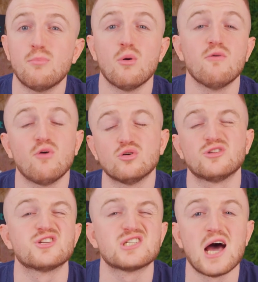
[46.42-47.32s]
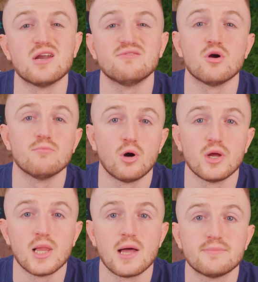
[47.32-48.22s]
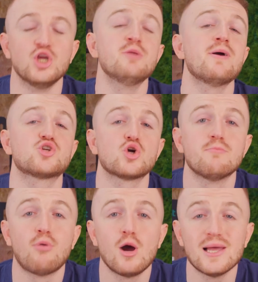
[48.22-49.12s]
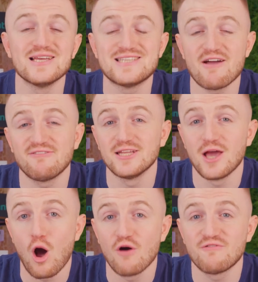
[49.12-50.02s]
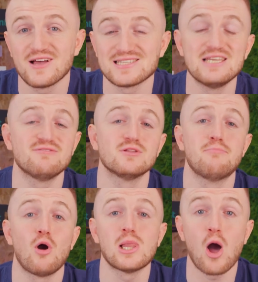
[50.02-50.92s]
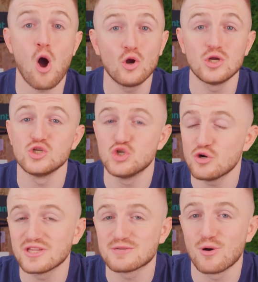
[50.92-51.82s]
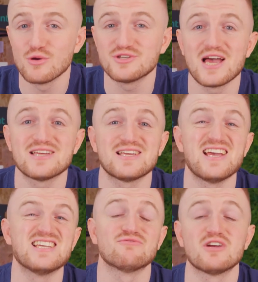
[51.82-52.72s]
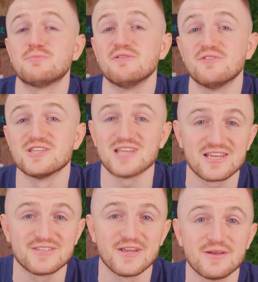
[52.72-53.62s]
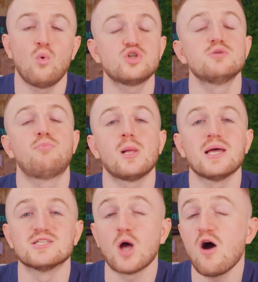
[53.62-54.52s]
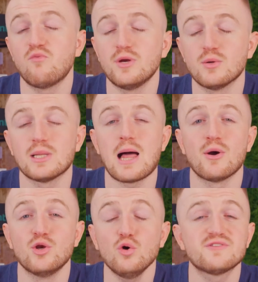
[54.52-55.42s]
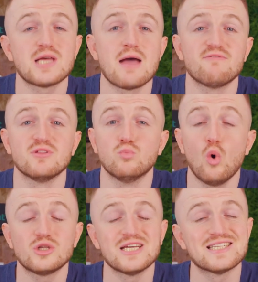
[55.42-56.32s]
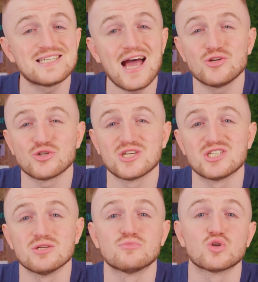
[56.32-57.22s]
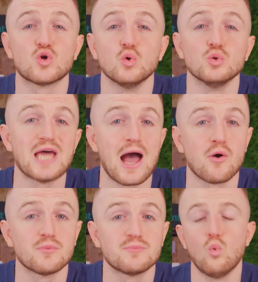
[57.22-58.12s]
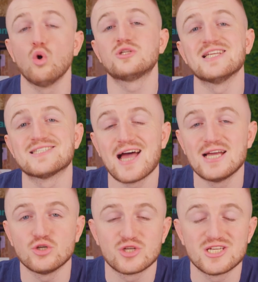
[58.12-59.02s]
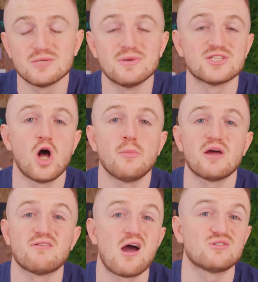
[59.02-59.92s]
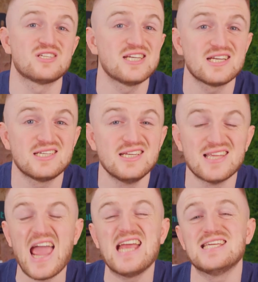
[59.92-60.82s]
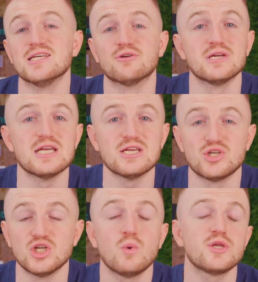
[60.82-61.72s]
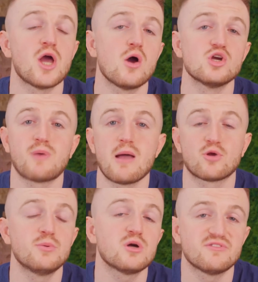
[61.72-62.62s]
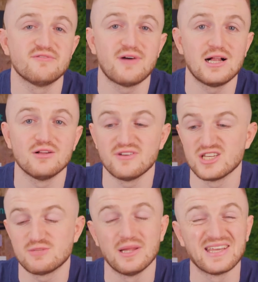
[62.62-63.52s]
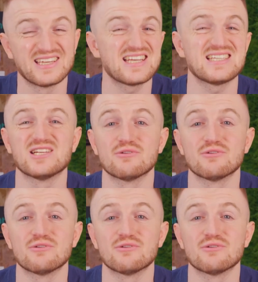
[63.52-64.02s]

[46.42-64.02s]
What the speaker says: above, or to the side of your boiler. You need to make sure your boiler is definitely off, as leaving the boiler on during this process is a recipe for disaster. Once your boiler is off, we need to allow enough time for the water inside your system to cool down. Water inside your system is normally around 60 to 80 degrees. So you don't want your hose pipe coming off the valve and spilling 60